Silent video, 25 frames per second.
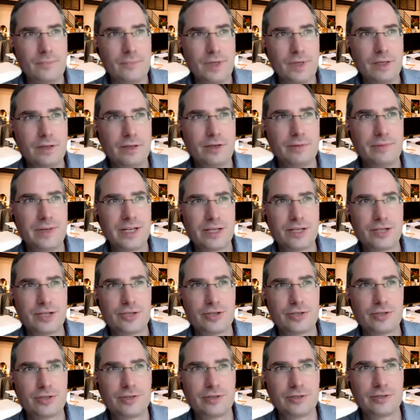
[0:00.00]
making
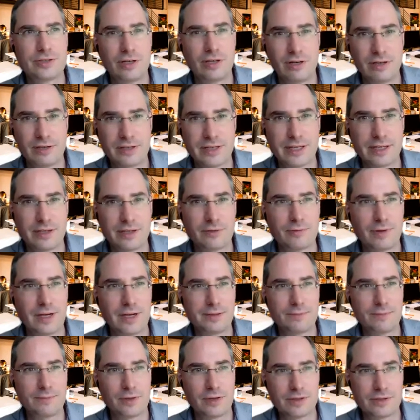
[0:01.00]
sure you're targeting the
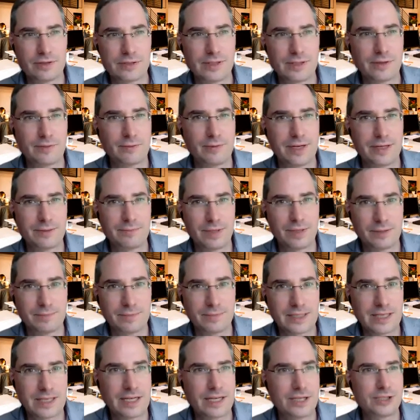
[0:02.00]
right person and the right
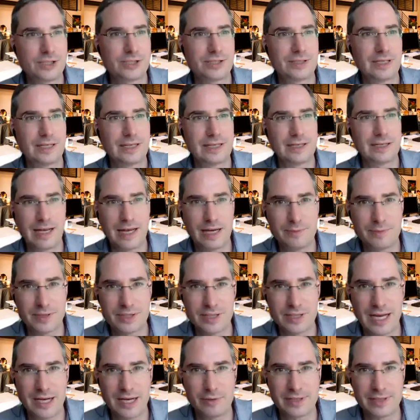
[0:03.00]
publication, and
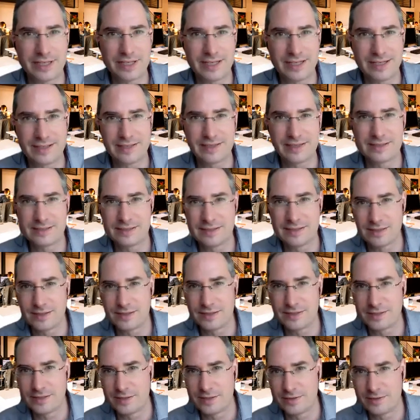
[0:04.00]
how akin this
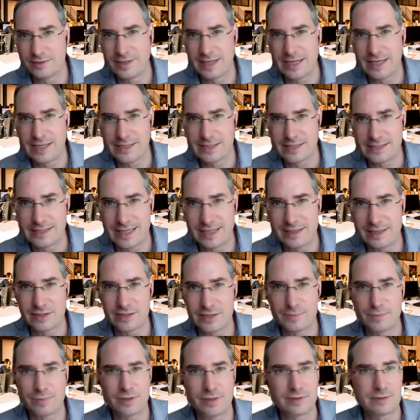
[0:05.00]
is to a
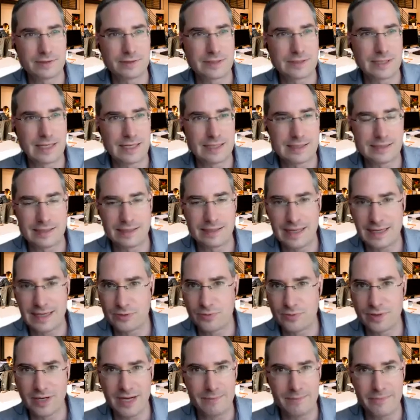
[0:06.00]
sales process. And
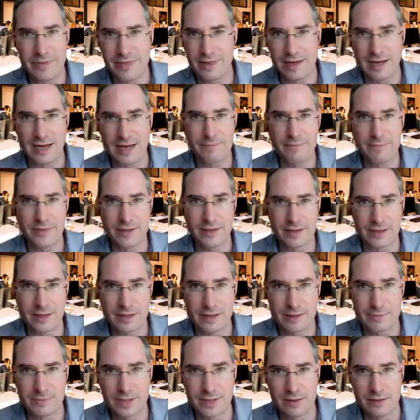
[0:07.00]
that's what I'm
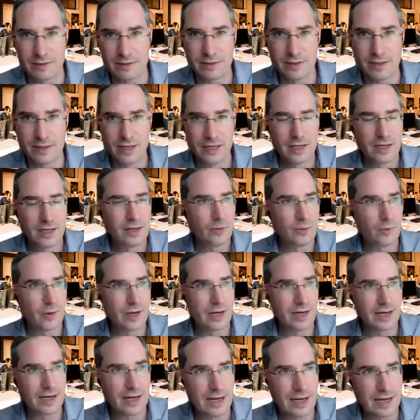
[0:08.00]
thinking about
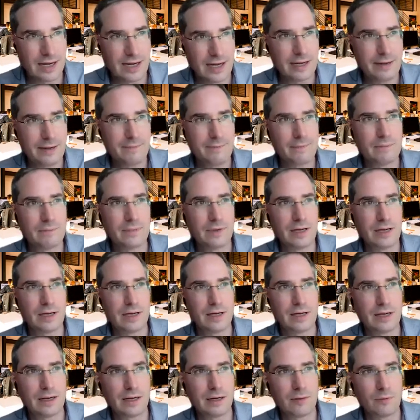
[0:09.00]
when I'm
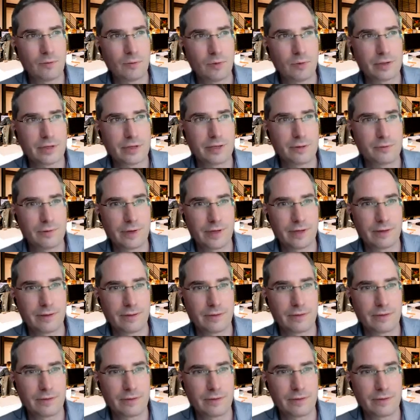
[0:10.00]
working with,